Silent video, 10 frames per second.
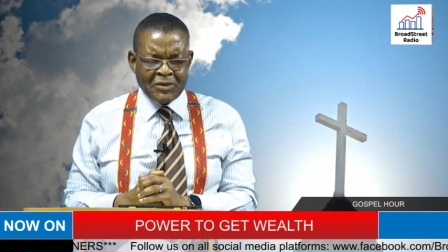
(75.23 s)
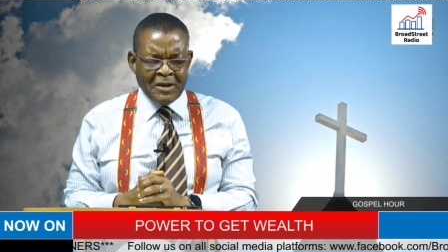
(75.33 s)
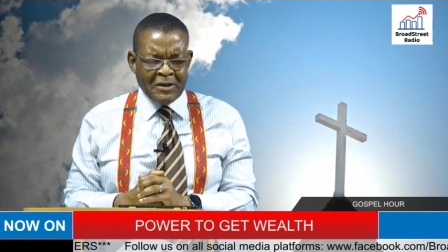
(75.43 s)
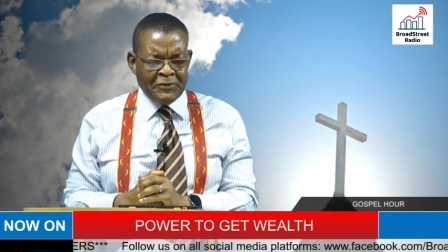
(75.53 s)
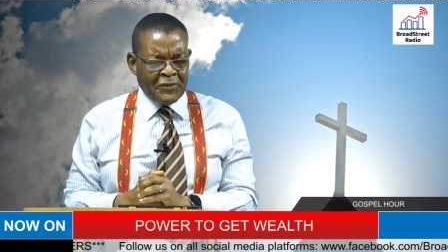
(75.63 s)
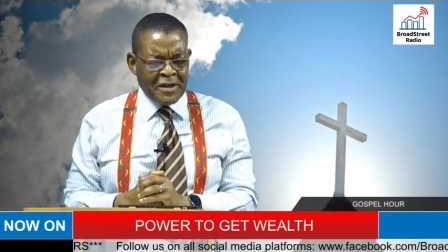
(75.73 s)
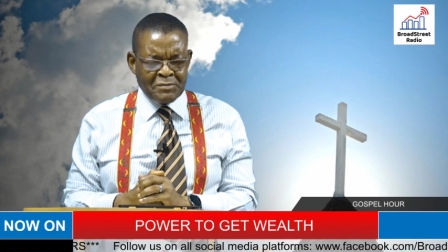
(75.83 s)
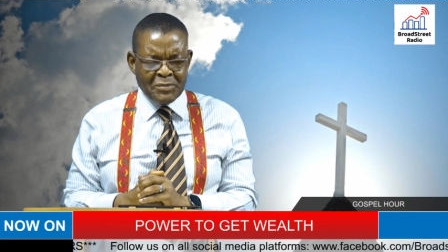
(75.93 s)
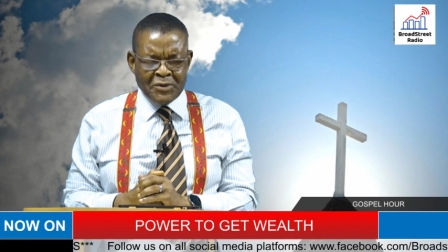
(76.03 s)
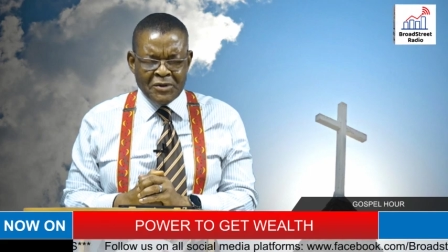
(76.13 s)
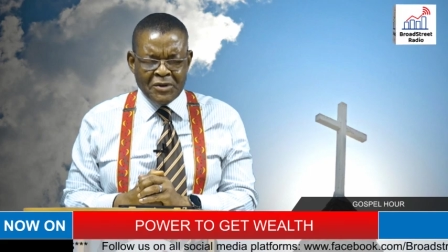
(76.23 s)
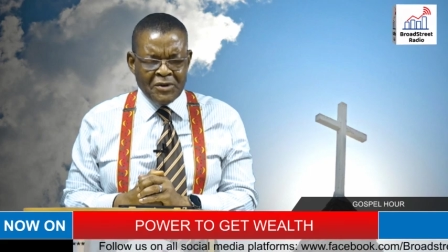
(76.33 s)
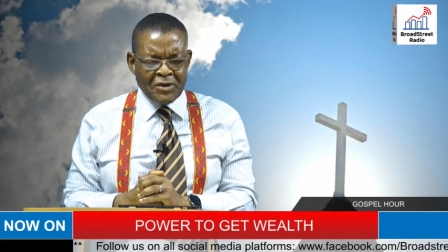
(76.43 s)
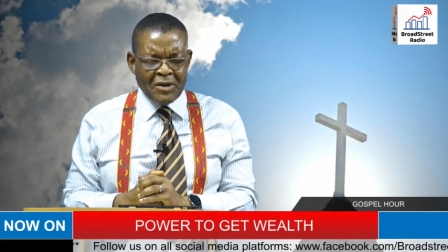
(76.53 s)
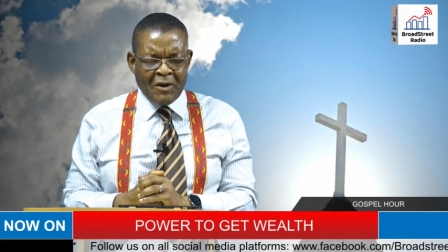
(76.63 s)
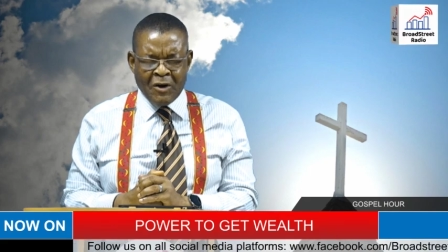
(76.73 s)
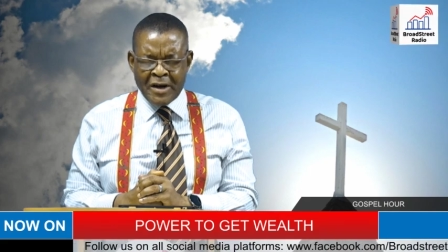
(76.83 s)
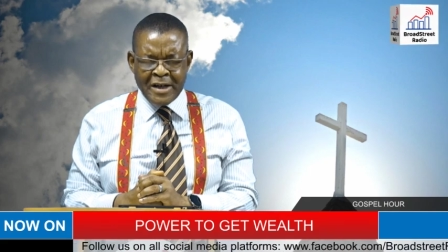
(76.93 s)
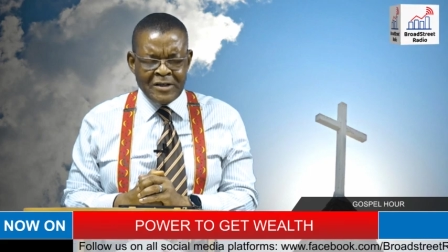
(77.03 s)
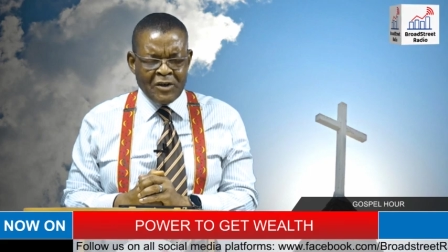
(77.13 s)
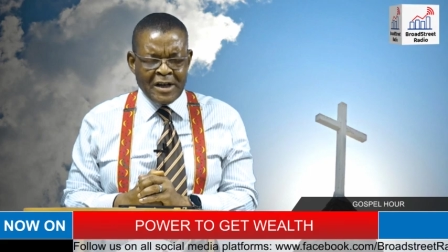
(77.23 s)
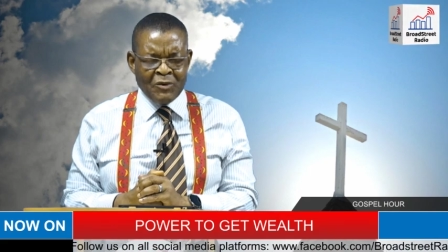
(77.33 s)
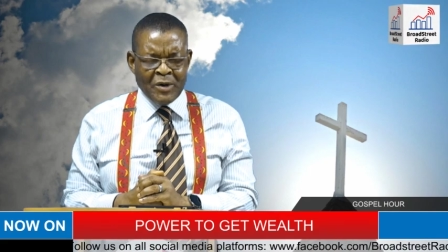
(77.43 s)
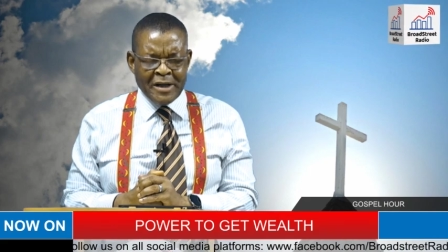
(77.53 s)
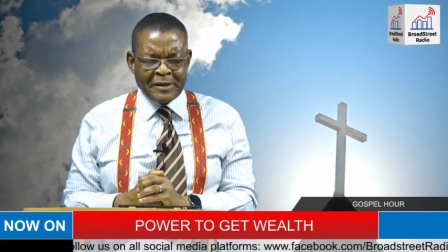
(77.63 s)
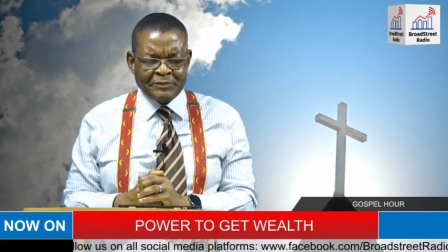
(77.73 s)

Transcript: Facebook or any other way.